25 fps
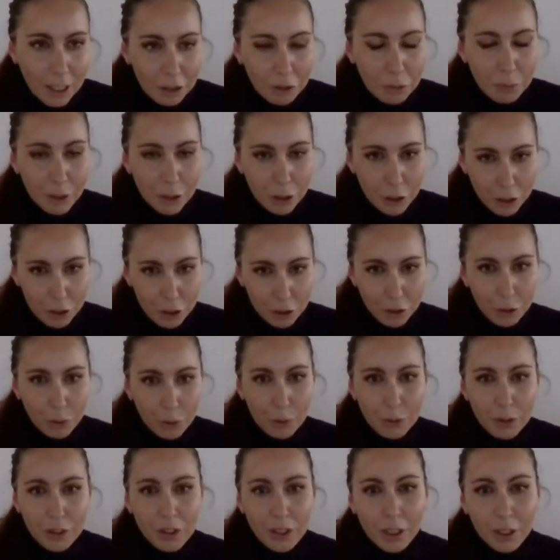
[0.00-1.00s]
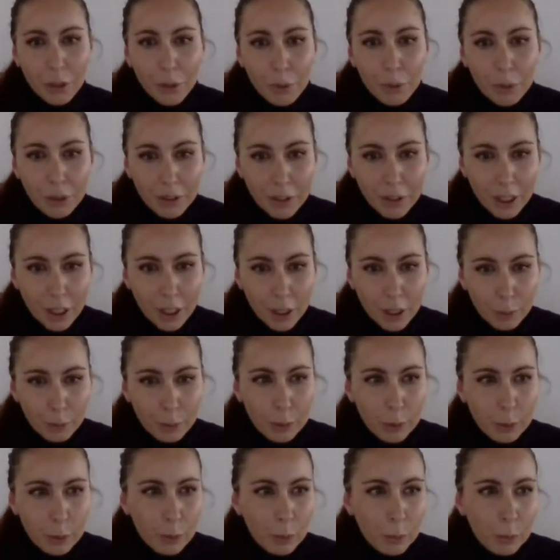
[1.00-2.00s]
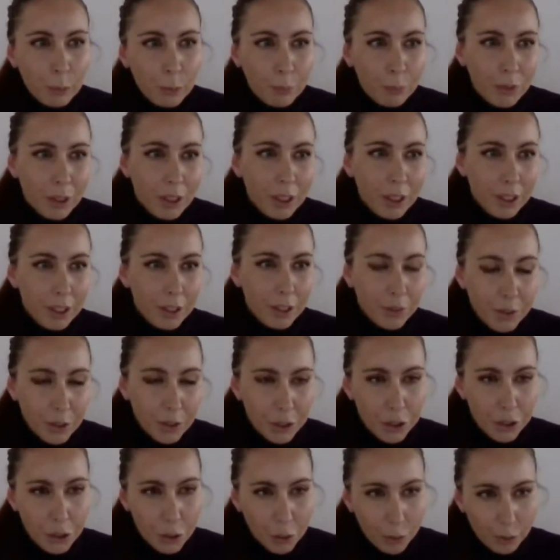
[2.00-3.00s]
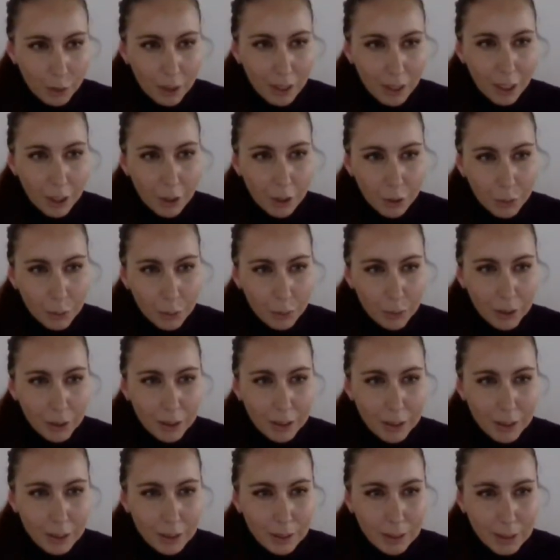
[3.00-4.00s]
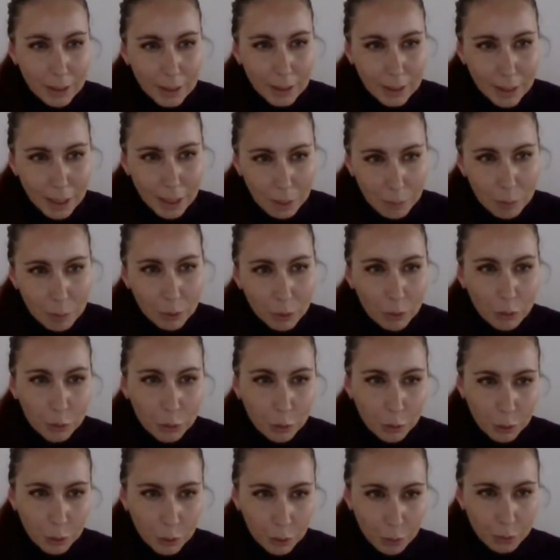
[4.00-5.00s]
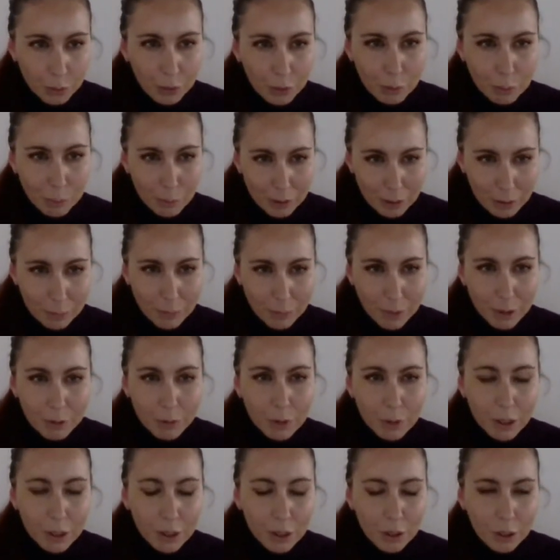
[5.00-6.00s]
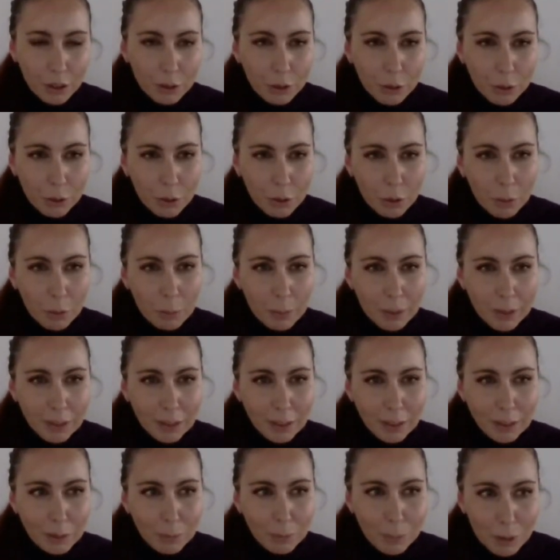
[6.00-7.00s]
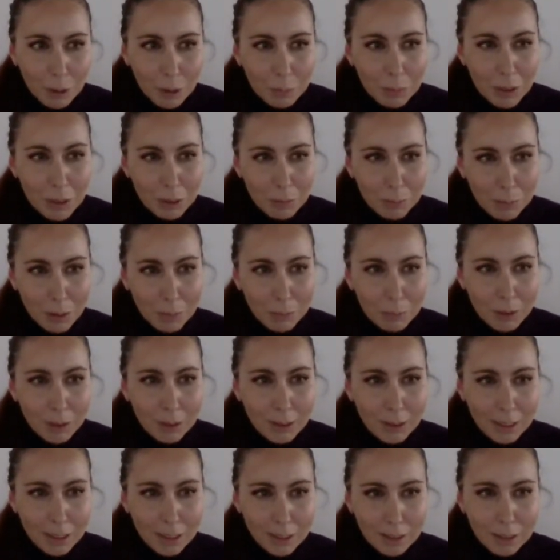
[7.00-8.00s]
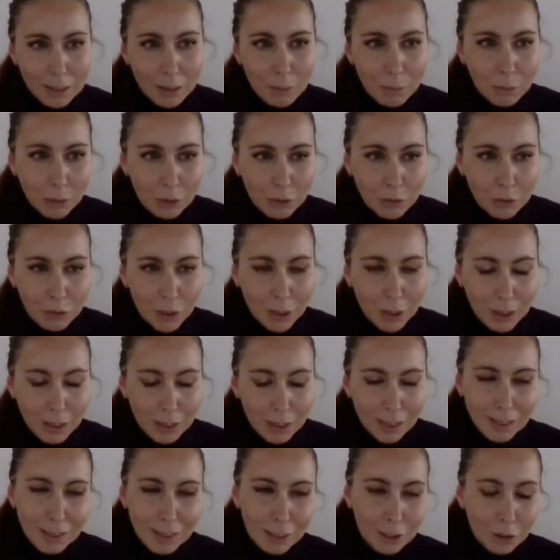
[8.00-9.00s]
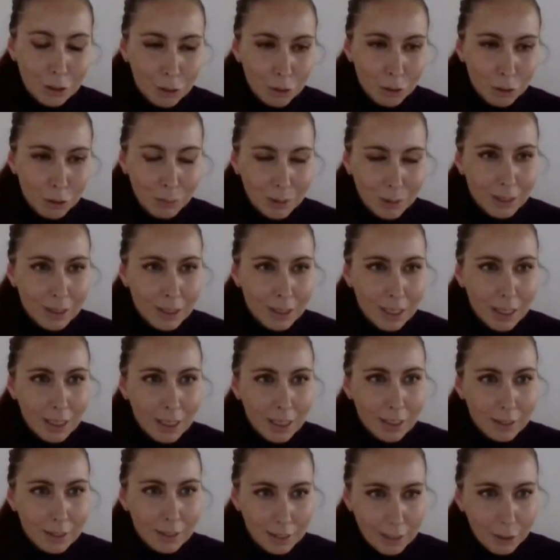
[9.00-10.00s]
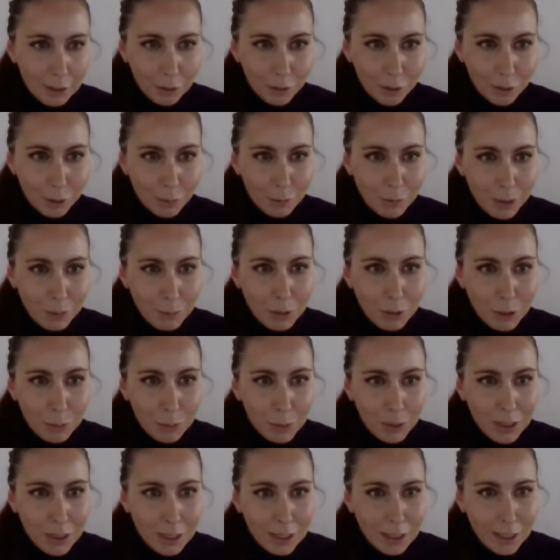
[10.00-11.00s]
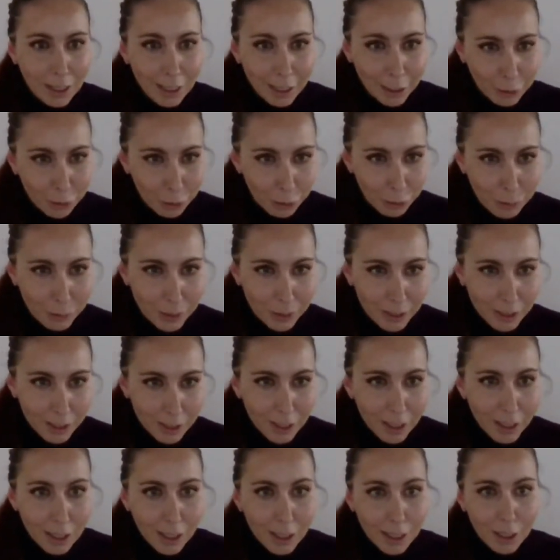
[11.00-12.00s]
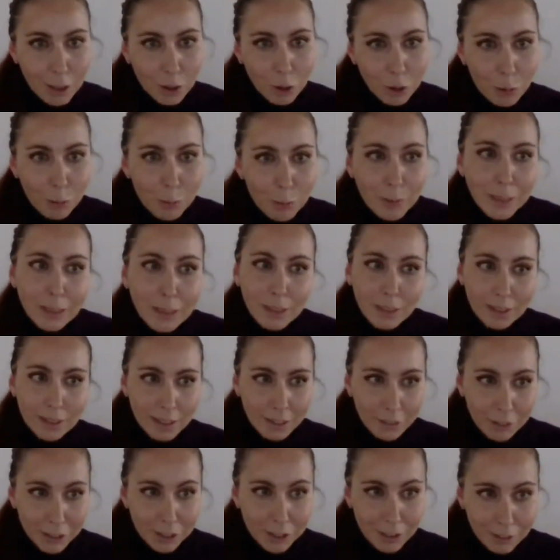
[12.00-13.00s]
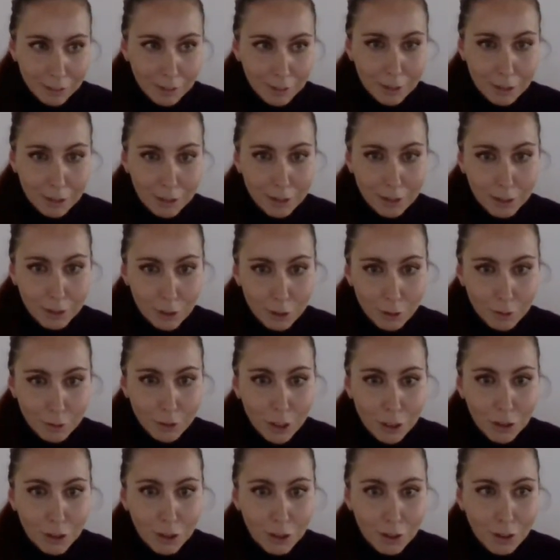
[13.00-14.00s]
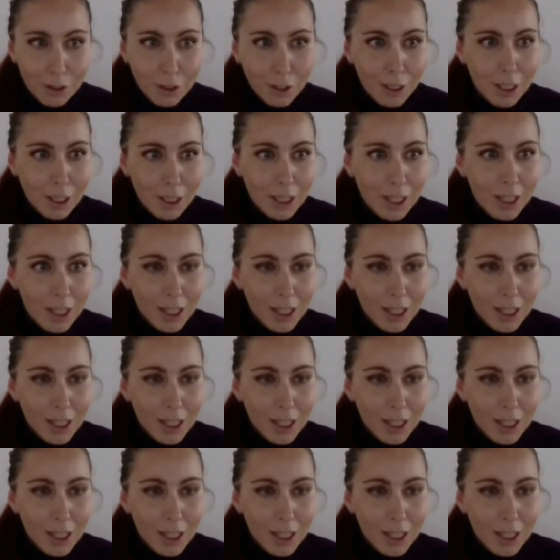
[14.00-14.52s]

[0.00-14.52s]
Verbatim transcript: I have mentioned the UN Security Council, and very shortly argued this is disabled to cure the mass migration to Europe as its permanent members are demonstrating an enormous dichotomy between the economic and humanitarian interests in the region.